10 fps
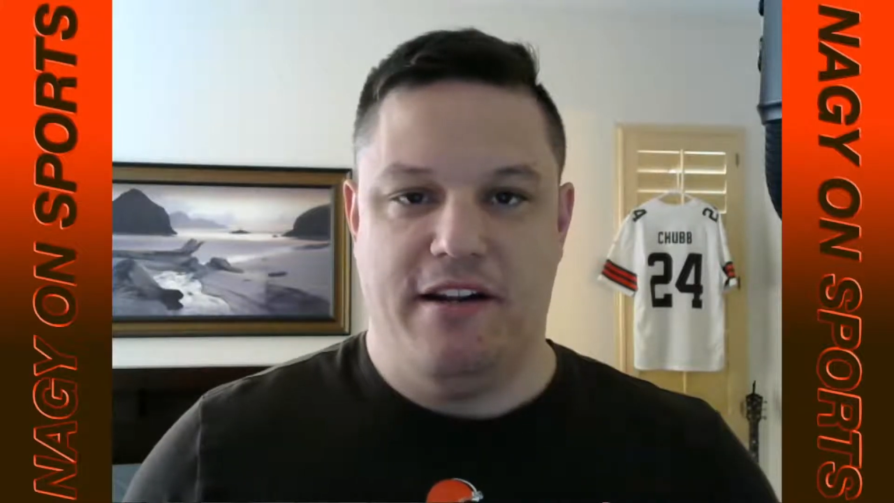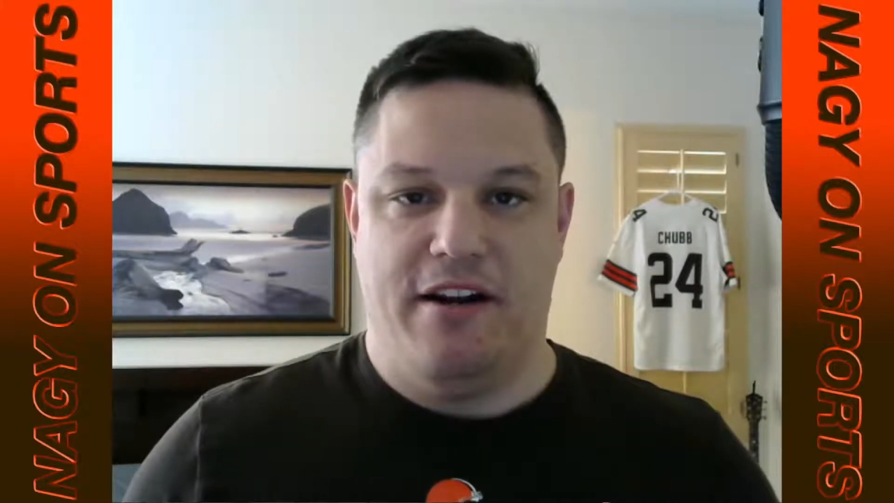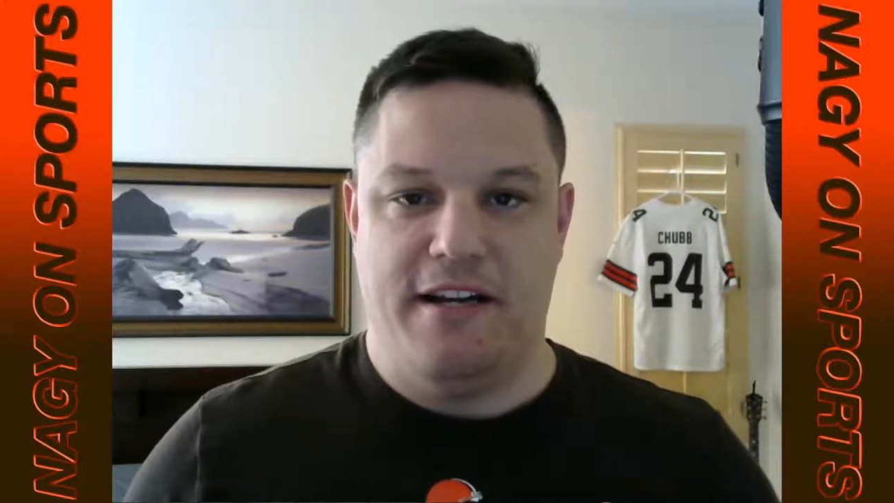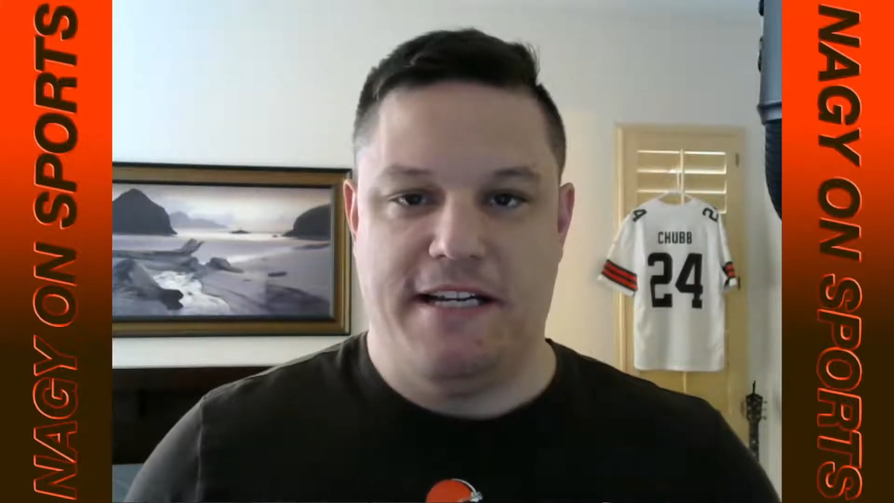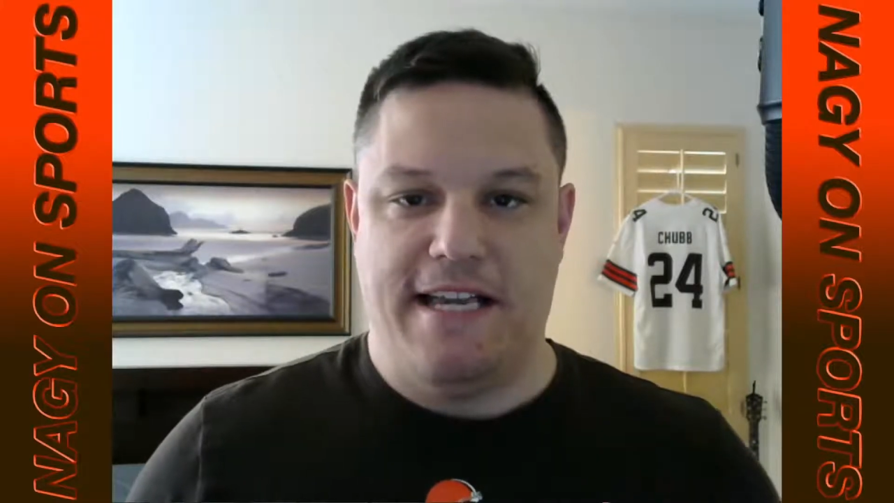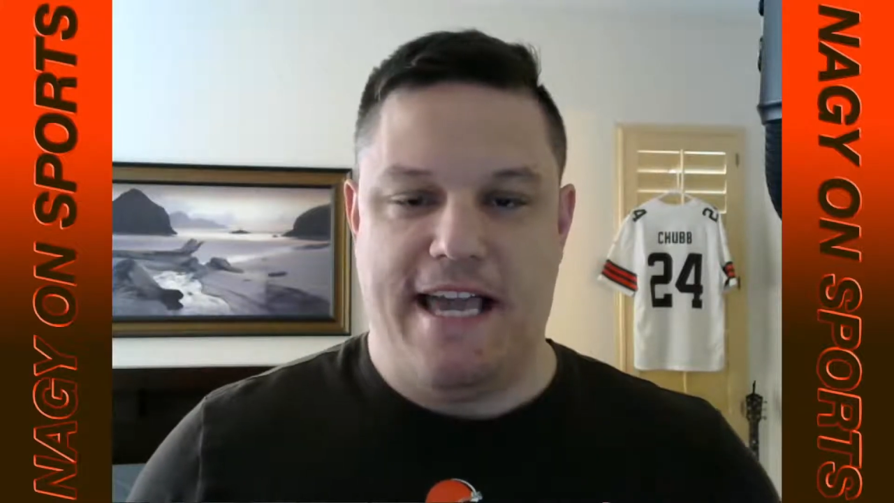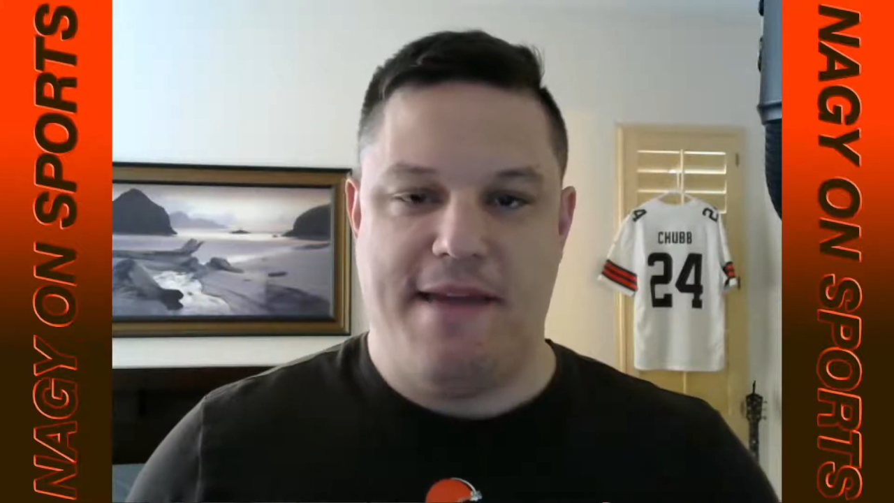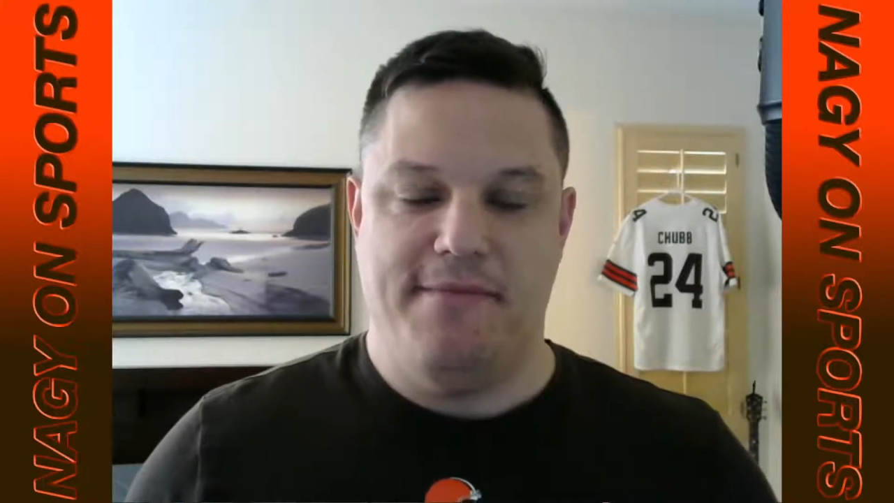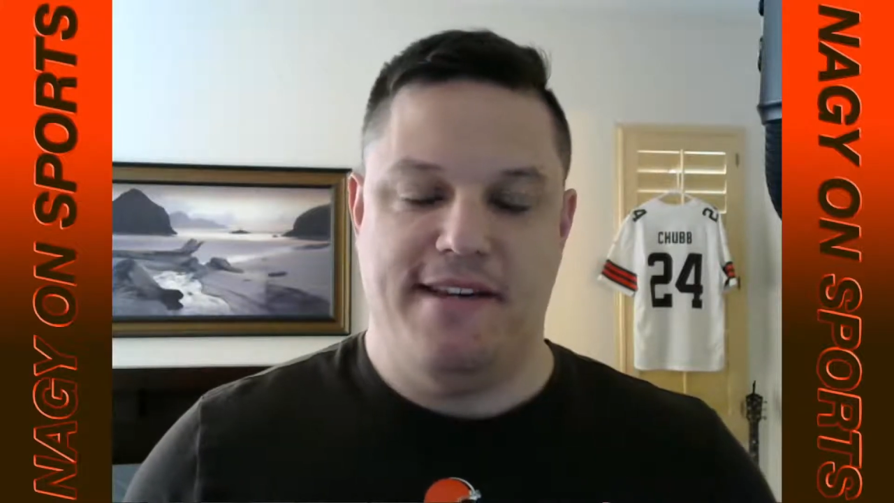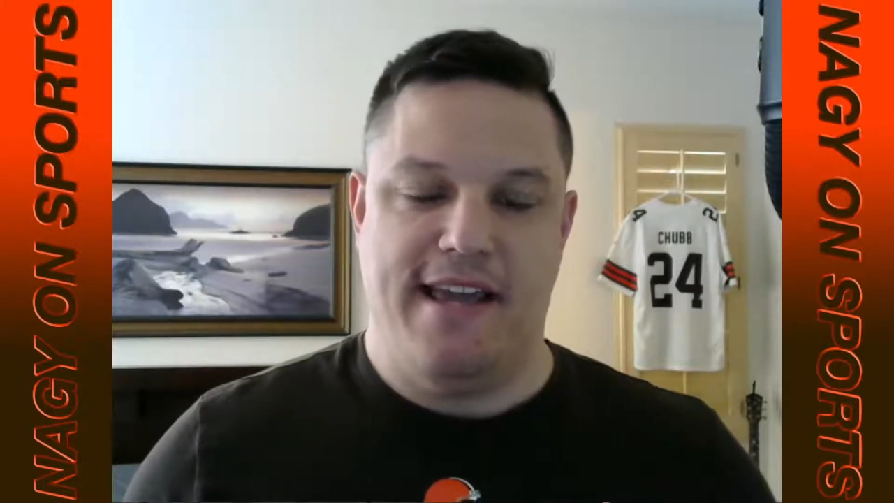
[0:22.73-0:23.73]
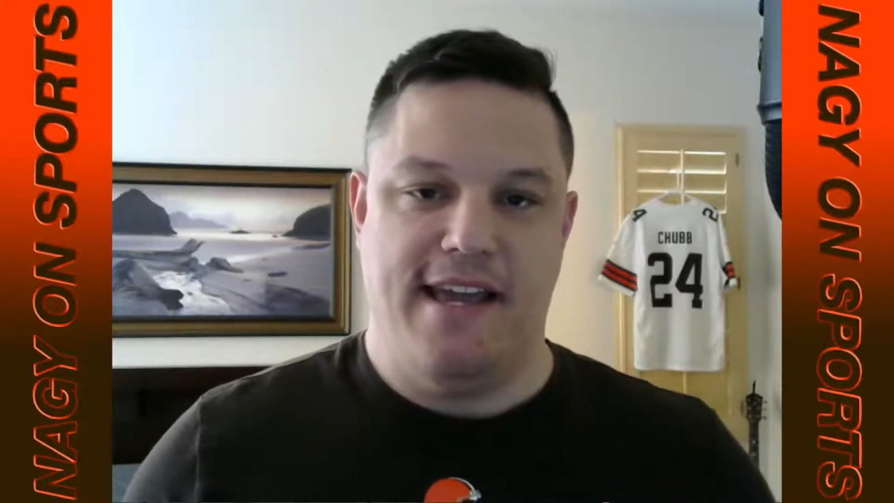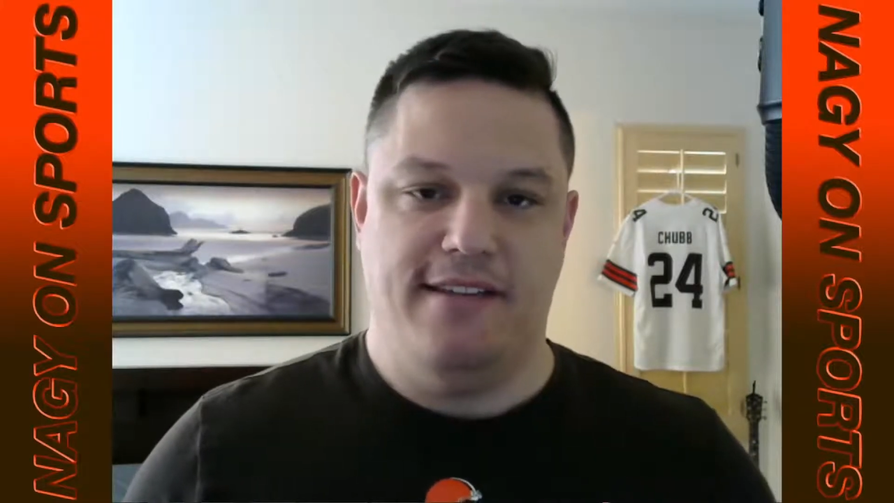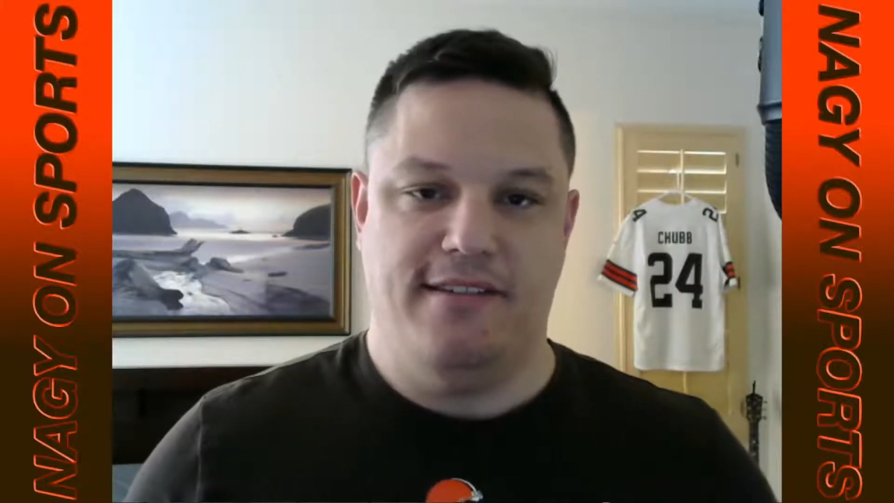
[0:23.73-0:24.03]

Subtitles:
on game day,